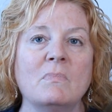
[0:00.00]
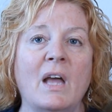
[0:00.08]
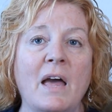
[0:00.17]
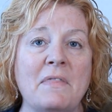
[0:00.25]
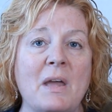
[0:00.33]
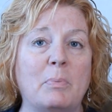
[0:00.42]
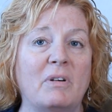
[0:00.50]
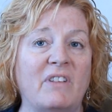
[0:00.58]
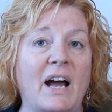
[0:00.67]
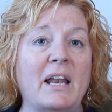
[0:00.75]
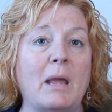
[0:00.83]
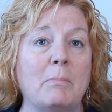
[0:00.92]
And they
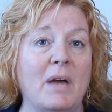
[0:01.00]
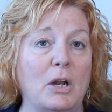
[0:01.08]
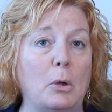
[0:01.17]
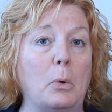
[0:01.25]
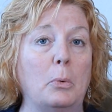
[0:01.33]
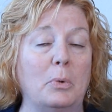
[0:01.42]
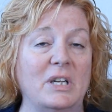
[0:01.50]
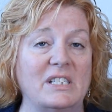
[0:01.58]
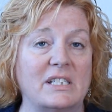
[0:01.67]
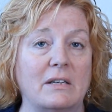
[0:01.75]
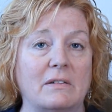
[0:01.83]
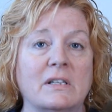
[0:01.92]
provide a medical
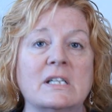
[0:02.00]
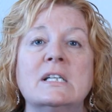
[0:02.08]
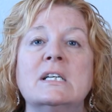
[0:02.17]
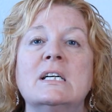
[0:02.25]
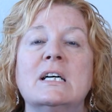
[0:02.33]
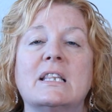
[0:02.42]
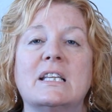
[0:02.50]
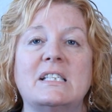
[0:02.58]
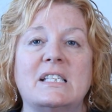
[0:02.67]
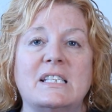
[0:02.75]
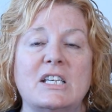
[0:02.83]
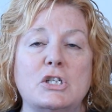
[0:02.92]
reason. The
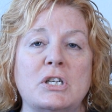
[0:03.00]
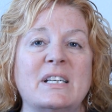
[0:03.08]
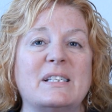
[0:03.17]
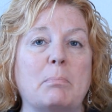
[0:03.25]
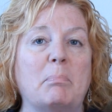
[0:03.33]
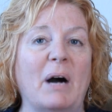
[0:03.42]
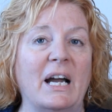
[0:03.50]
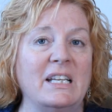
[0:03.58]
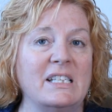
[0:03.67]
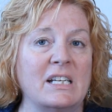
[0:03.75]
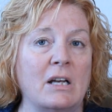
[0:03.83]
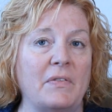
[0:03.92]
decision is
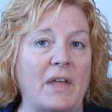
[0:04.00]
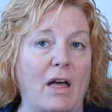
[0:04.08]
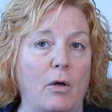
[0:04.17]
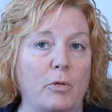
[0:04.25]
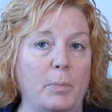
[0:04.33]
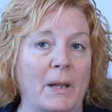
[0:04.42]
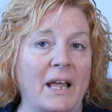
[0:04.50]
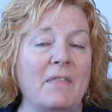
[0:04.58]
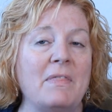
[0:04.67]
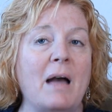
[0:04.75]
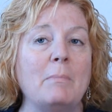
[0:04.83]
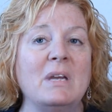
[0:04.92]
binding on the health
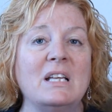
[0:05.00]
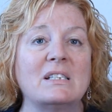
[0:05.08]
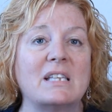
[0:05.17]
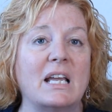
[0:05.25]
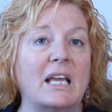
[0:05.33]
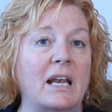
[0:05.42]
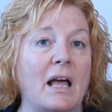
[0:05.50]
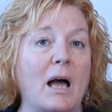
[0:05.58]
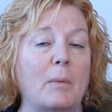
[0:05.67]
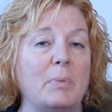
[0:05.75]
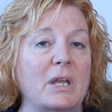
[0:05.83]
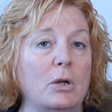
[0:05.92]
plan. That means they
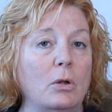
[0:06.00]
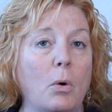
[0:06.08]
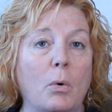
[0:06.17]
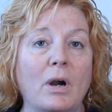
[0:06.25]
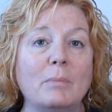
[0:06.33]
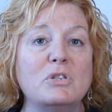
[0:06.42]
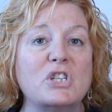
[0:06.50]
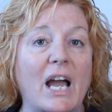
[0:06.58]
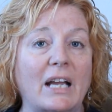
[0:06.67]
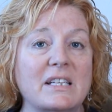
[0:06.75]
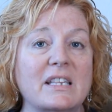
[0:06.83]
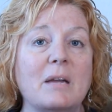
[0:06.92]
cannot appeal or
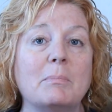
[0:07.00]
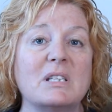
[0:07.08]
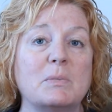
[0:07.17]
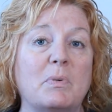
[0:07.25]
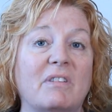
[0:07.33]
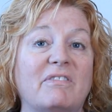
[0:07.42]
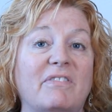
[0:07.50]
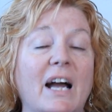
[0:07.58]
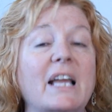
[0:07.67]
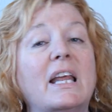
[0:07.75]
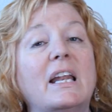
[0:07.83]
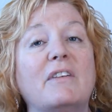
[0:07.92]
object. They must
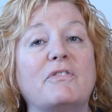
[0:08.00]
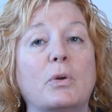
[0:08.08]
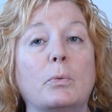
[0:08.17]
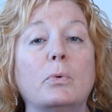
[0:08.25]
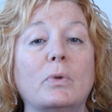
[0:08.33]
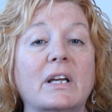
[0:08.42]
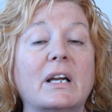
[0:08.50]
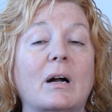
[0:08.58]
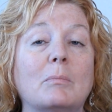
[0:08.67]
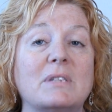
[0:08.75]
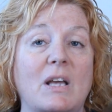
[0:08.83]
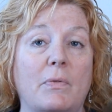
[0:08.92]
provide it if the ruling
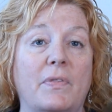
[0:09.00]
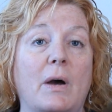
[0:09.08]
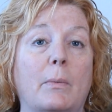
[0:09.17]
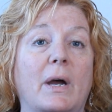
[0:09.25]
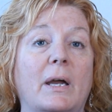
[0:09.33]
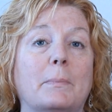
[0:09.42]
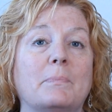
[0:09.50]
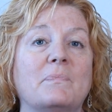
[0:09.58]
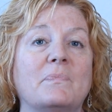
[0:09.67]
comes out that way.